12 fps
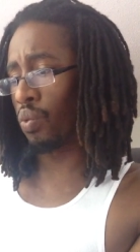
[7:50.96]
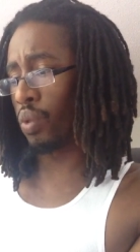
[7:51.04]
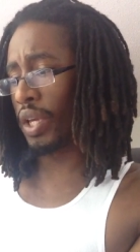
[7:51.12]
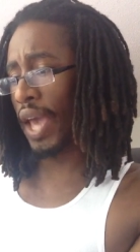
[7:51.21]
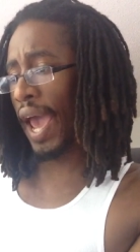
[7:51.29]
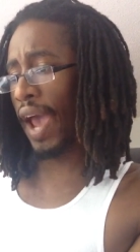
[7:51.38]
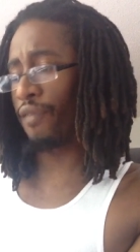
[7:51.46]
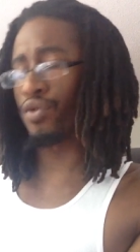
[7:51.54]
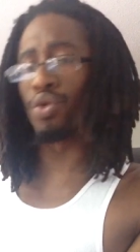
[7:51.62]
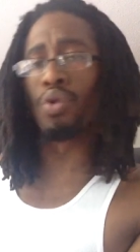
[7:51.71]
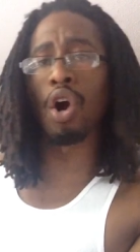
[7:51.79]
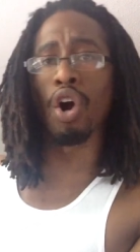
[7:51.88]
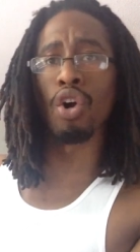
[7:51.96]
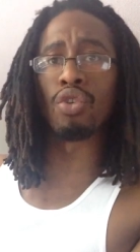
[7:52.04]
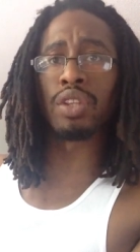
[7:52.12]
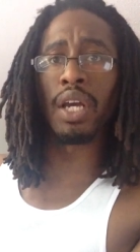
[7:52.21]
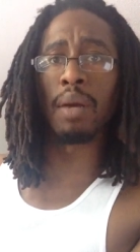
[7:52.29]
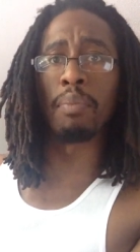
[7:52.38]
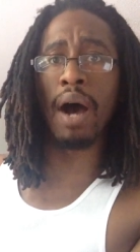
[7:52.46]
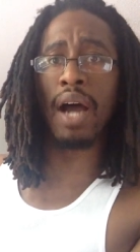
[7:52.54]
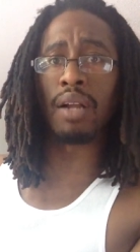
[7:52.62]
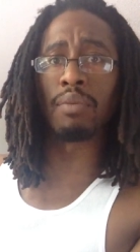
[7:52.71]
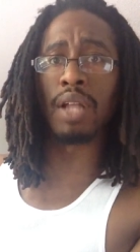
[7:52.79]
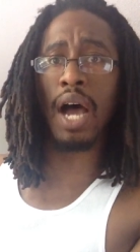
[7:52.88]
we have to hurt their
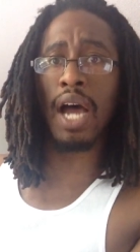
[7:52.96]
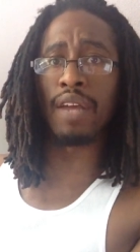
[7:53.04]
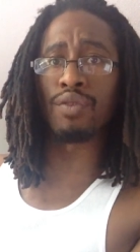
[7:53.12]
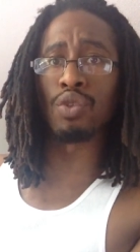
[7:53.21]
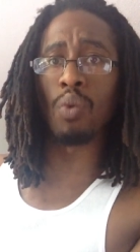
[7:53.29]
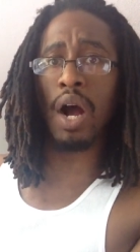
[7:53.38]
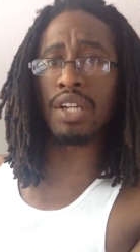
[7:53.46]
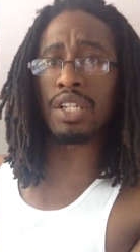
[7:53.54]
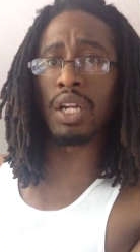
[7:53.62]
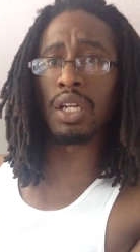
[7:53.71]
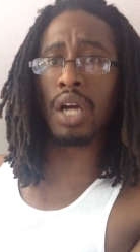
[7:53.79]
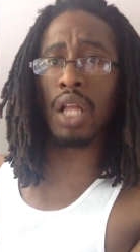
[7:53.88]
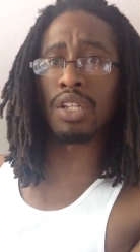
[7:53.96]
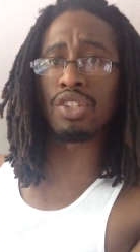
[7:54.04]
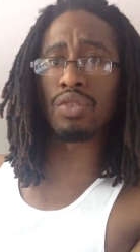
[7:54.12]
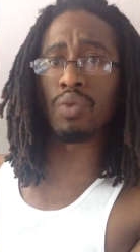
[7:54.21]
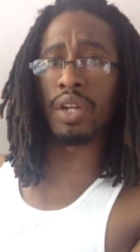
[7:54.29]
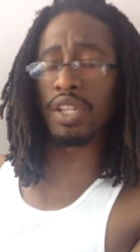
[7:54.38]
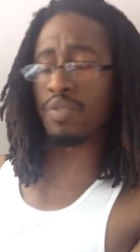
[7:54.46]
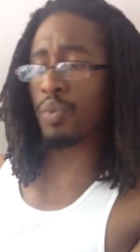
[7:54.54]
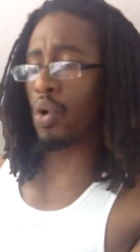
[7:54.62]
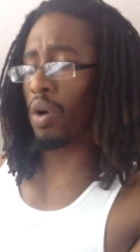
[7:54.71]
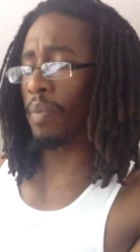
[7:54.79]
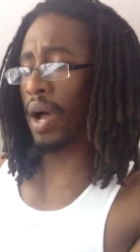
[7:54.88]
bottom line. If you watch Hidden Colors 3, they
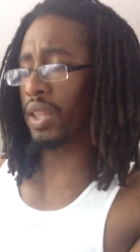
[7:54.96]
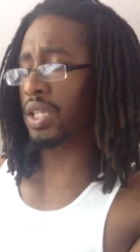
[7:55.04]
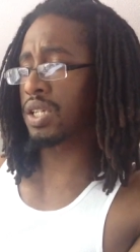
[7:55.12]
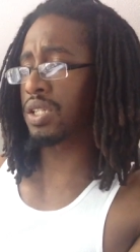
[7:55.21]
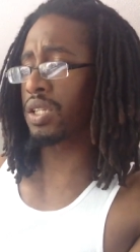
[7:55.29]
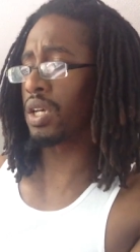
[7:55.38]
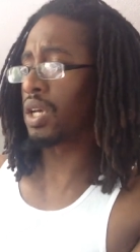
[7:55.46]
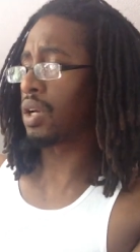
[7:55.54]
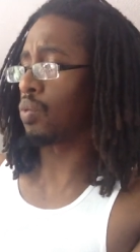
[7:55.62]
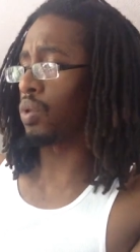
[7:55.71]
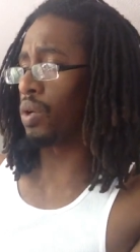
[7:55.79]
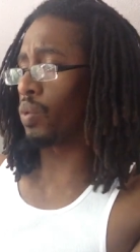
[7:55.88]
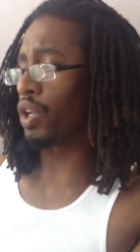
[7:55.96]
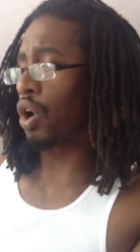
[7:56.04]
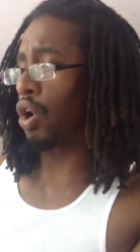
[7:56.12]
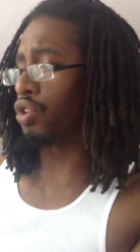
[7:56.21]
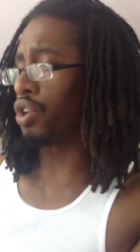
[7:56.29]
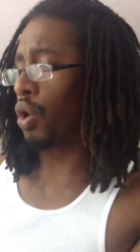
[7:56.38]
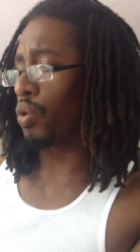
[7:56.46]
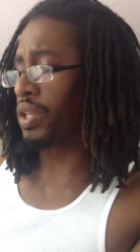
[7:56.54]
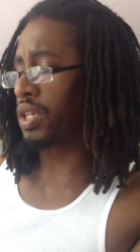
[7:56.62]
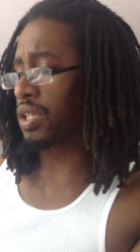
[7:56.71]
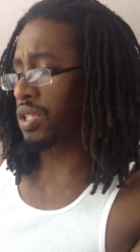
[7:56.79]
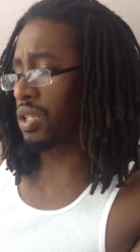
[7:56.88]
spoke about this. We we all know
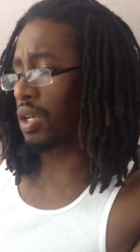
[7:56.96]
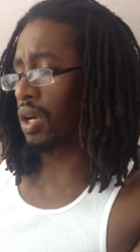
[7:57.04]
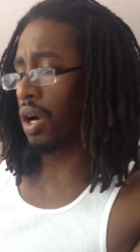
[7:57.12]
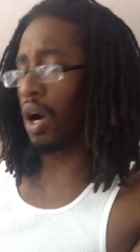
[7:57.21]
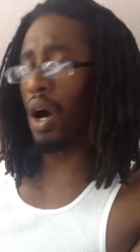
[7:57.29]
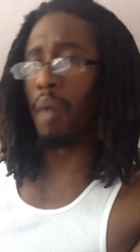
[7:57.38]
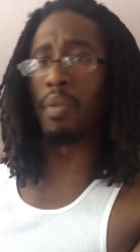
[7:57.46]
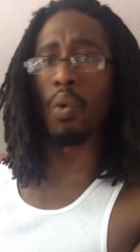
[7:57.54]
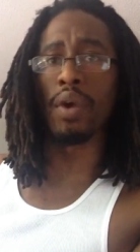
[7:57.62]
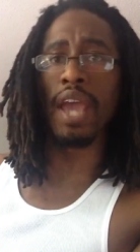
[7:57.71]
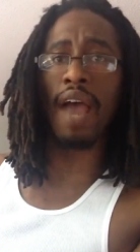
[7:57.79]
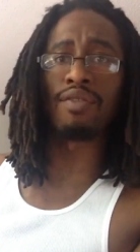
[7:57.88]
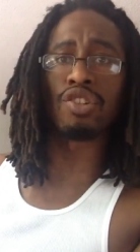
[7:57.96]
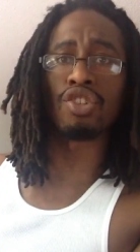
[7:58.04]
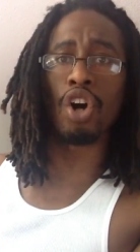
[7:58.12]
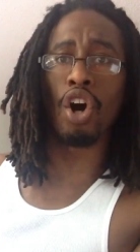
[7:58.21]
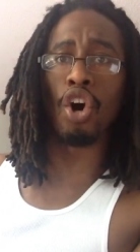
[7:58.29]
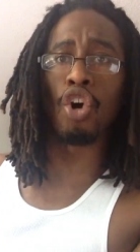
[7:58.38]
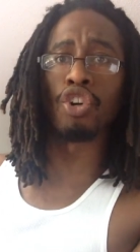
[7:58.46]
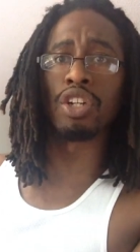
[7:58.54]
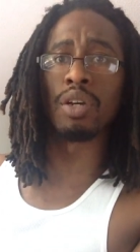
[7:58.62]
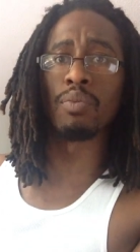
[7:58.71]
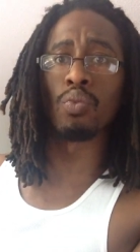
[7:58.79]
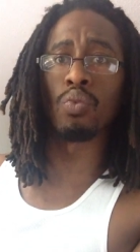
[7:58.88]
this, um, but we have to start hurting
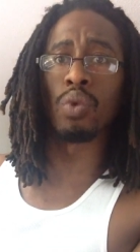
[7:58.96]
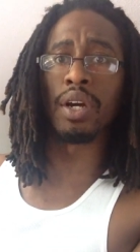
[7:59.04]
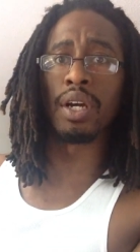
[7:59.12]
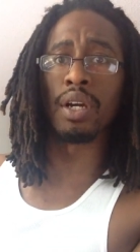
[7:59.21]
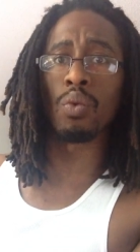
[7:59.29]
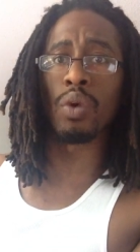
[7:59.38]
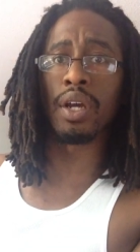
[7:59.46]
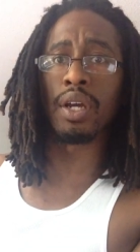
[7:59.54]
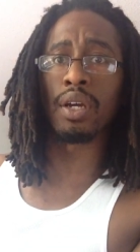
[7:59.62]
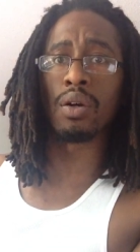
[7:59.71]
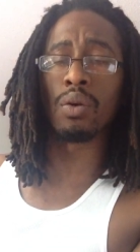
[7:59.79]
them where where